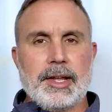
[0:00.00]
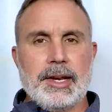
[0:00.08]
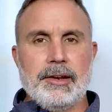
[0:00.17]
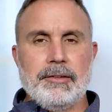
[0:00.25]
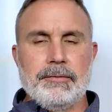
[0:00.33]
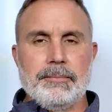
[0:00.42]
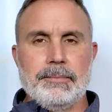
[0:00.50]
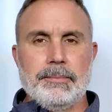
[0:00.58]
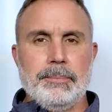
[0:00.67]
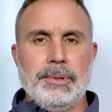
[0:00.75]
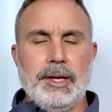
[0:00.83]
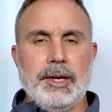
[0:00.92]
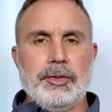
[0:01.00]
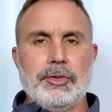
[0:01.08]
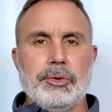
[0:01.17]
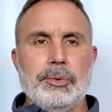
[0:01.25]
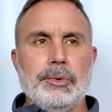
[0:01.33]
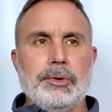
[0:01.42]
out of PA
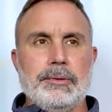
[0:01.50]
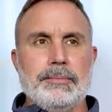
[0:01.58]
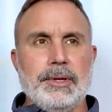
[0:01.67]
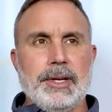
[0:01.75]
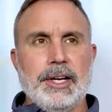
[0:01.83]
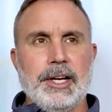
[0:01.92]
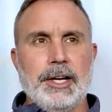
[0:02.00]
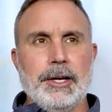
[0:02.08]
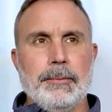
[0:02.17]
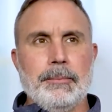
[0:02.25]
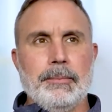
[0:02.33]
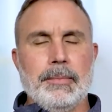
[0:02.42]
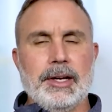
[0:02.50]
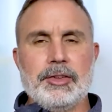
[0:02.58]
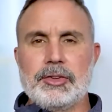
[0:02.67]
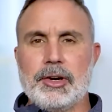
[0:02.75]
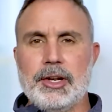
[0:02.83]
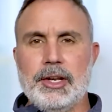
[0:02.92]
school, I
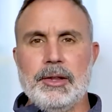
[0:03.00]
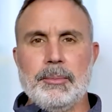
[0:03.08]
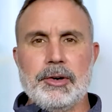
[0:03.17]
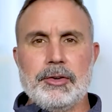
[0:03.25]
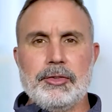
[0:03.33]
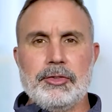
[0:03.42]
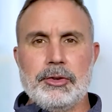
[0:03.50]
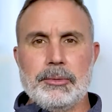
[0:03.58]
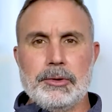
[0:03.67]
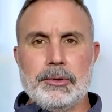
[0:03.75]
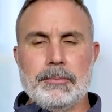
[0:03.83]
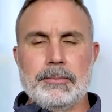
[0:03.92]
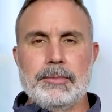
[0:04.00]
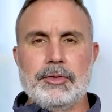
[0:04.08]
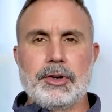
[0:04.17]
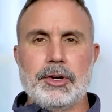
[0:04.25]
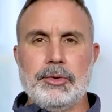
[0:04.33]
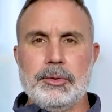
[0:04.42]
started in the emergency room,
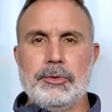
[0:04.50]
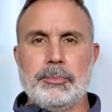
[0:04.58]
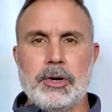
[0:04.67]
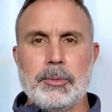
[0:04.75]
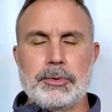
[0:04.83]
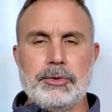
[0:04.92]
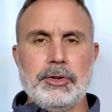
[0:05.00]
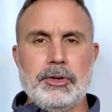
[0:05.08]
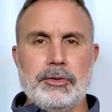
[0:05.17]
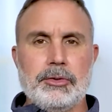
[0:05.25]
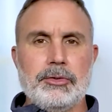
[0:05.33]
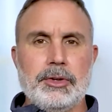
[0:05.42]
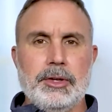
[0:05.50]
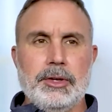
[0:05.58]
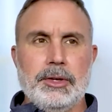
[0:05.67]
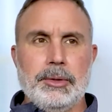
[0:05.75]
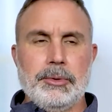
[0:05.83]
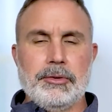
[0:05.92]
started doing small procedures,
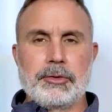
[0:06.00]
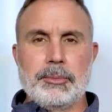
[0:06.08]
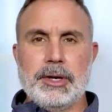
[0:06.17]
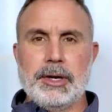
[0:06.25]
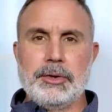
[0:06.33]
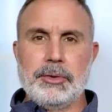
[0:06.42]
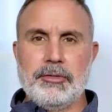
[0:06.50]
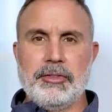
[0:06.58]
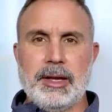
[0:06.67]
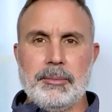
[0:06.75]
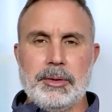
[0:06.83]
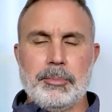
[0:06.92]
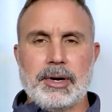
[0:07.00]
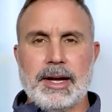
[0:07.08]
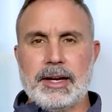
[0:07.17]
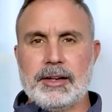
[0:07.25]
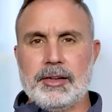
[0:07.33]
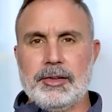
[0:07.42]
went from there into a family
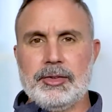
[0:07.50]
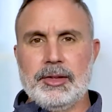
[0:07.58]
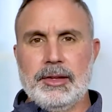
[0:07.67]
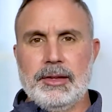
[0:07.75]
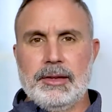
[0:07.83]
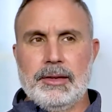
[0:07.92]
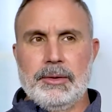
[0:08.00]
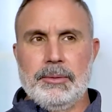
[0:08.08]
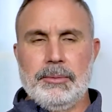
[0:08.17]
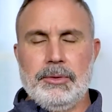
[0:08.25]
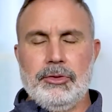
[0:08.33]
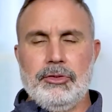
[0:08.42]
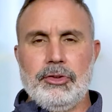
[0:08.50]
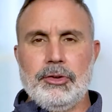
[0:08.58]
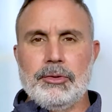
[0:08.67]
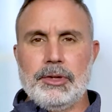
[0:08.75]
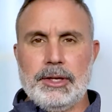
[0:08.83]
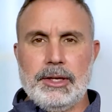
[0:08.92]
practice.
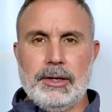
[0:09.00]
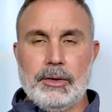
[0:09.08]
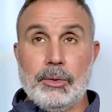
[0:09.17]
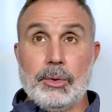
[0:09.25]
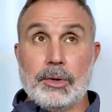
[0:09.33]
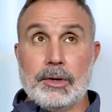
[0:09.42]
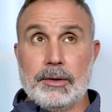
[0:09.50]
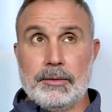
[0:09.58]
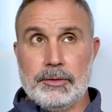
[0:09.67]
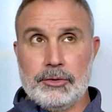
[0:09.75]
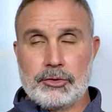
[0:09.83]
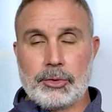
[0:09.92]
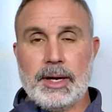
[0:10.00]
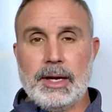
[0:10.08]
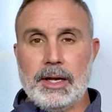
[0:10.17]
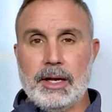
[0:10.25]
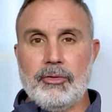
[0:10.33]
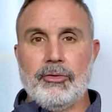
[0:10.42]
Generally, or
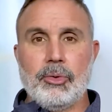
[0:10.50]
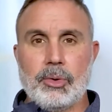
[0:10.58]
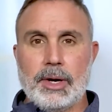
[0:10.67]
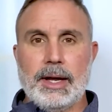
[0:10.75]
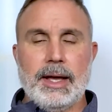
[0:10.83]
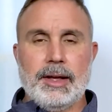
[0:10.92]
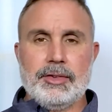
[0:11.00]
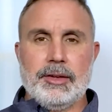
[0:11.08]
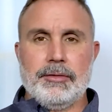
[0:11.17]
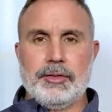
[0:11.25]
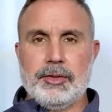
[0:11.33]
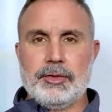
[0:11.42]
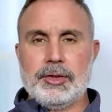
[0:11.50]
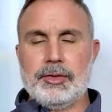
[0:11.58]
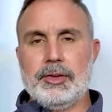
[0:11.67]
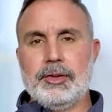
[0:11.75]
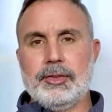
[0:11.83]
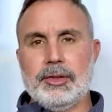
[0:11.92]
training for as a physician
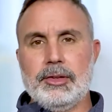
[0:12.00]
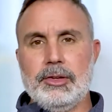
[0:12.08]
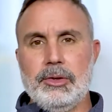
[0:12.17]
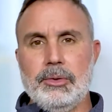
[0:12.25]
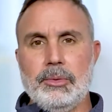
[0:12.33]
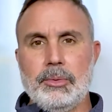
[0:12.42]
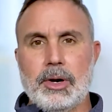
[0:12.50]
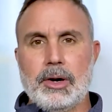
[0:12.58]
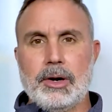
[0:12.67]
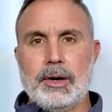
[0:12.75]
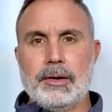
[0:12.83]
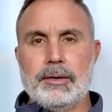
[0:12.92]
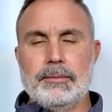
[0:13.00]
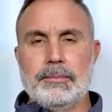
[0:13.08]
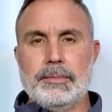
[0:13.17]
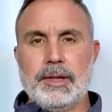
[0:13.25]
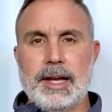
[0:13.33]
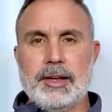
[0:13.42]
assistant, you are
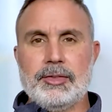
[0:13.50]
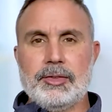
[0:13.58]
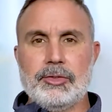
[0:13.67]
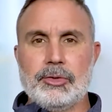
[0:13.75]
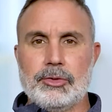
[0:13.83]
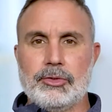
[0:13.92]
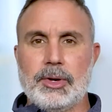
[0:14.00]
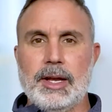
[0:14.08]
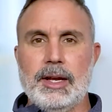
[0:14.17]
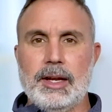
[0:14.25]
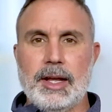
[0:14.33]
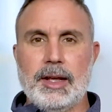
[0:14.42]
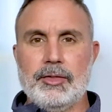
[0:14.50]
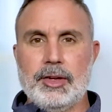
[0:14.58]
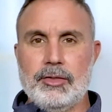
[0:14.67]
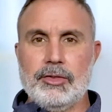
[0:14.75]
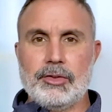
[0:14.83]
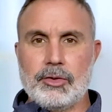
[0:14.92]
licensed or trained as a
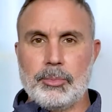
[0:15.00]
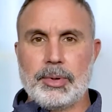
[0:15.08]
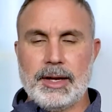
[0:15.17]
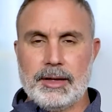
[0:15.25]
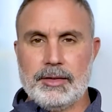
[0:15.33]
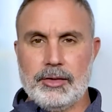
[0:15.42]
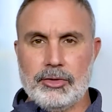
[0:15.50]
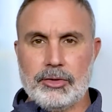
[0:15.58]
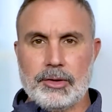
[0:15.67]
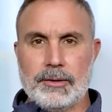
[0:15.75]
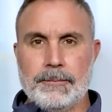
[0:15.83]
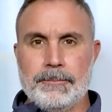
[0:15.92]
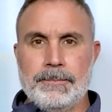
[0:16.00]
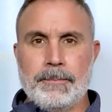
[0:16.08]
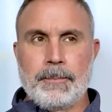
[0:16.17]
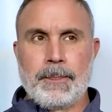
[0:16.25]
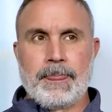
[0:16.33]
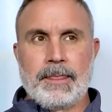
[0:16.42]
general practitioner.
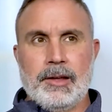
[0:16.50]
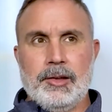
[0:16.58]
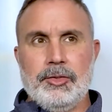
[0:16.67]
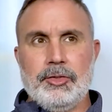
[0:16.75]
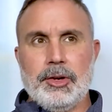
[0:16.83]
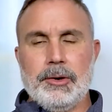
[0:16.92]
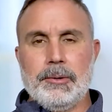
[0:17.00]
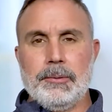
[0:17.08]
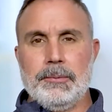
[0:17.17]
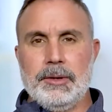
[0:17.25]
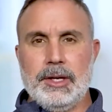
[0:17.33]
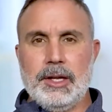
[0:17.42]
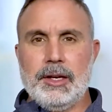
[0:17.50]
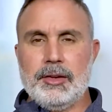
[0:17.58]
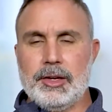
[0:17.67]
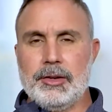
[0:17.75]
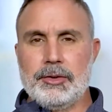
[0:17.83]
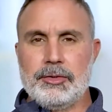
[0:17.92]
So getting to
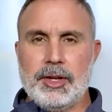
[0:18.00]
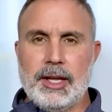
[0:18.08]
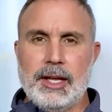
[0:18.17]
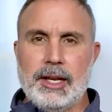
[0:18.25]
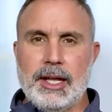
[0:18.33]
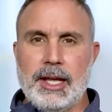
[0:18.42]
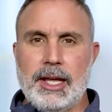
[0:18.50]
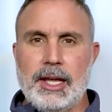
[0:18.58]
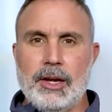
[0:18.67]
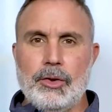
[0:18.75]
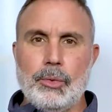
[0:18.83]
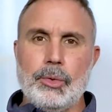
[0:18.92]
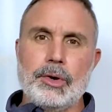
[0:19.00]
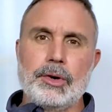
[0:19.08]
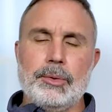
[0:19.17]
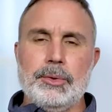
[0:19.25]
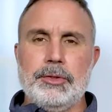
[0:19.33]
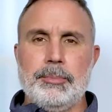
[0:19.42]
understand and
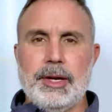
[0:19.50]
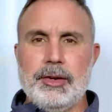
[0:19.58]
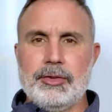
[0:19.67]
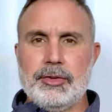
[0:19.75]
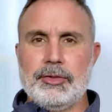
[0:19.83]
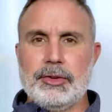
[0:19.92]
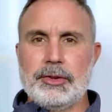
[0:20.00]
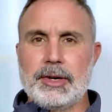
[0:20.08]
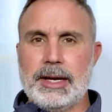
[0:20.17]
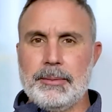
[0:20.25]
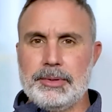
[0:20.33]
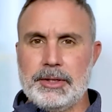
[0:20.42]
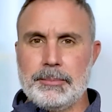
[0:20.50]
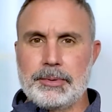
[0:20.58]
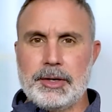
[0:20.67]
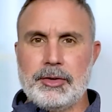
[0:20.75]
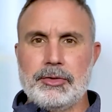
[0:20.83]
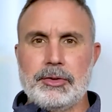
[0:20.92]
work with patients on their high blood
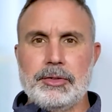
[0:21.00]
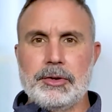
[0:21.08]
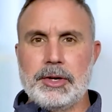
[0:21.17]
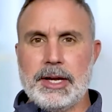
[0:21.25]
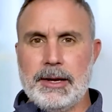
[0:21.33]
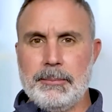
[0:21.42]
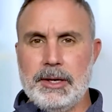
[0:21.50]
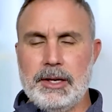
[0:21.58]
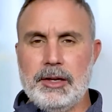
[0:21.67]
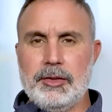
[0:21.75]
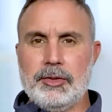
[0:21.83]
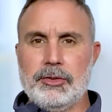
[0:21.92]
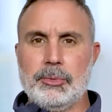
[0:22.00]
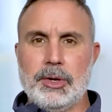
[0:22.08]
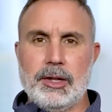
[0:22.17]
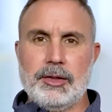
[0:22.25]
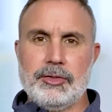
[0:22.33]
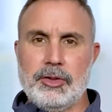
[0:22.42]
pressure and their diabetes, as
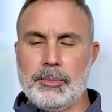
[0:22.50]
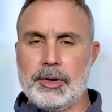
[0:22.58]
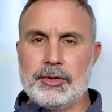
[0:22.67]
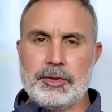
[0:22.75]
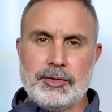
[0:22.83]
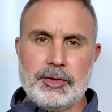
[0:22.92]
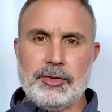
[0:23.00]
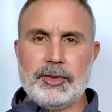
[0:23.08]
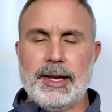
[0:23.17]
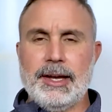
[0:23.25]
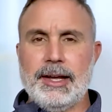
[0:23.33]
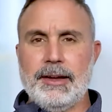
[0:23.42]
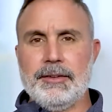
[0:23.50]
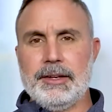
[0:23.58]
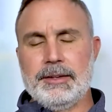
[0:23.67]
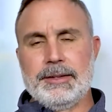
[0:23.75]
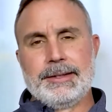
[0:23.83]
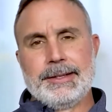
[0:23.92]
well as the emergency side of it,
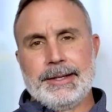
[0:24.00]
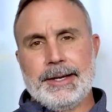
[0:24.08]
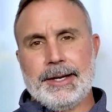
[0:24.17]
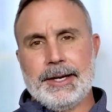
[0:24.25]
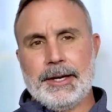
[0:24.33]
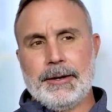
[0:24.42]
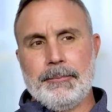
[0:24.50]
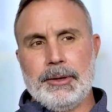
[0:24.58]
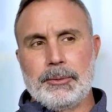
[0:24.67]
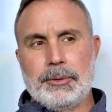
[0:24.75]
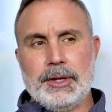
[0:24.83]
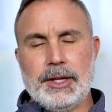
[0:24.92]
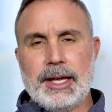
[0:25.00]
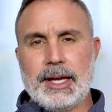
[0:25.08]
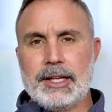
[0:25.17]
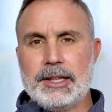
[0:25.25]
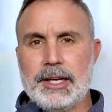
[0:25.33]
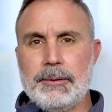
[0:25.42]
it really kind
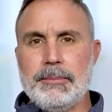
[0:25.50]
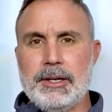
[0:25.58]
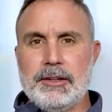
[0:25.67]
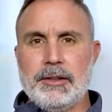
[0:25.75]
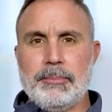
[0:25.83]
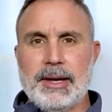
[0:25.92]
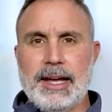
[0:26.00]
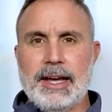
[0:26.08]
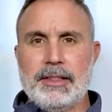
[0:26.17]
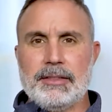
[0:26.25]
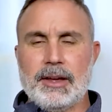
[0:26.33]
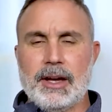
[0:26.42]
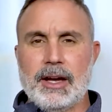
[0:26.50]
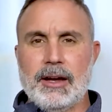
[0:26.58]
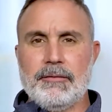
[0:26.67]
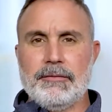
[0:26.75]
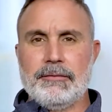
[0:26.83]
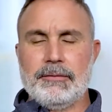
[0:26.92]
of led me to the path
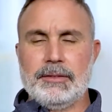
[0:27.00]
of